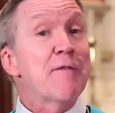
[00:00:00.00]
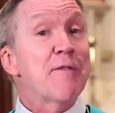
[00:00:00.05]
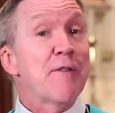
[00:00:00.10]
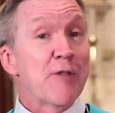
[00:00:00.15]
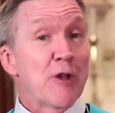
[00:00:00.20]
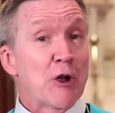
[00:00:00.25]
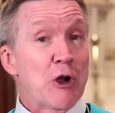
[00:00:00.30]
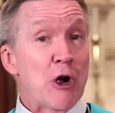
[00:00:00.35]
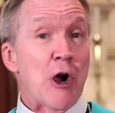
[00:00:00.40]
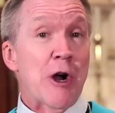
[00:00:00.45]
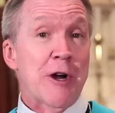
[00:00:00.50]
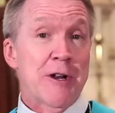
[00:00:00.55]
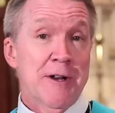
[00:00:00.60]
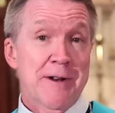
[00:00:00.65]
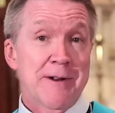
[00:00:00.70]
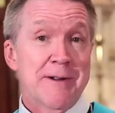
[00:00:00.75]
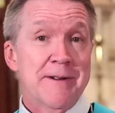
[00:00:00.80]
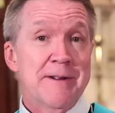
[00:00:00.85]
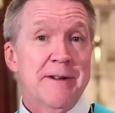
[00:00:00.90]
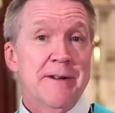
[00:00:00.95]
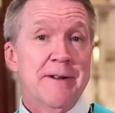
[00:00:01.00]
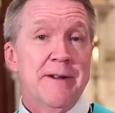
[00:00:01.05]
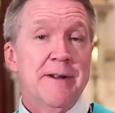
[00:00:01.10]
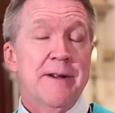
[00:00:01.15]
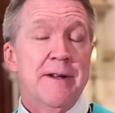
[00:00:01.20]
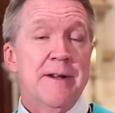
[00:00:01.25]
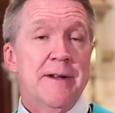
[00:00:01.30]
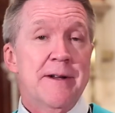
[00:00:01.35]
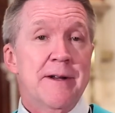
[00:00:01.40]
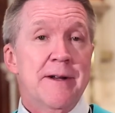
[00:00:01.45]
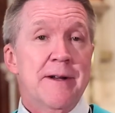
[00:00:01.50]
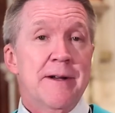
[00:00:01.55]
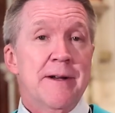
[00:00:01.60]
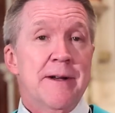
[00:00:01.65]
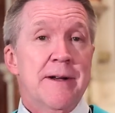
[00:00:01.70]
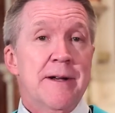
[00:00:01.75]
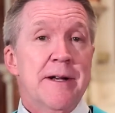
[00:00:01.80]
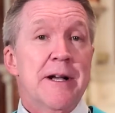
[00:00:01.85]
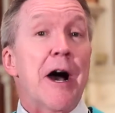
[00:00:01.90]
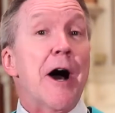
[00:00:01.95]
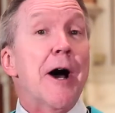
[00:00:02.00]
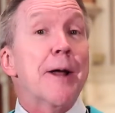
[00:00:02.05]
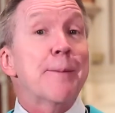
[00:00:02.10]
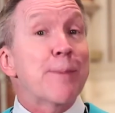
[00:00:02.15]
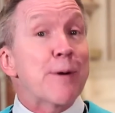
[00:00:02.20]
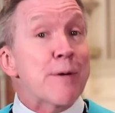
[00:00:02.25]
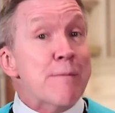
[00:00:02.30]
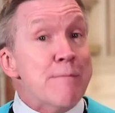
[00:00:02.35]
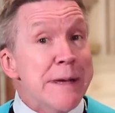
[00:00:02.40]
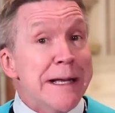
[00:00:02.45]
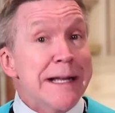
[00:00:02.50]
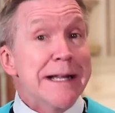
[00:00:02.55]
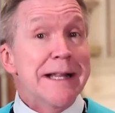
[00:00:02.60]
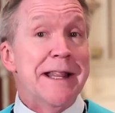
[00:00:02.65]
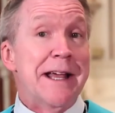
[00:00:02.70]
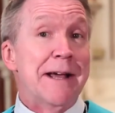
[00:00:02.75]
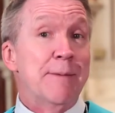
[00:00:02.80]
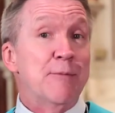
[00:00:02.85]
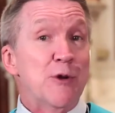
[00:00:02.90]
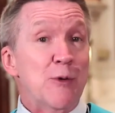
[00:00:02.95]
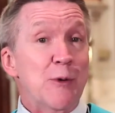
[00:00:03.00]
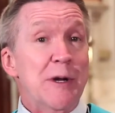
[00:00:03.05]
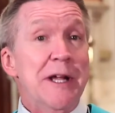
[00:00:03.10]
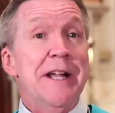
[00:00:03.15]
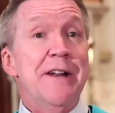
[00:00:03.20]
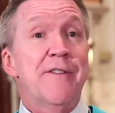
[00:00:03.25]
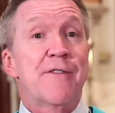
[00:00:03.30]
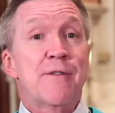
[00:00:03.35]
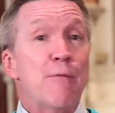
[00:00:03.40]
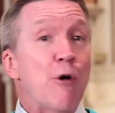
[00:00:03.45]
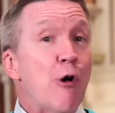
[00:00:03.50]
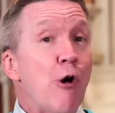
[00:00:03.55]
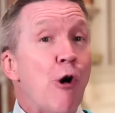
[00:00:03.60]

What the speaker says: for the garden. God permitted them to eat from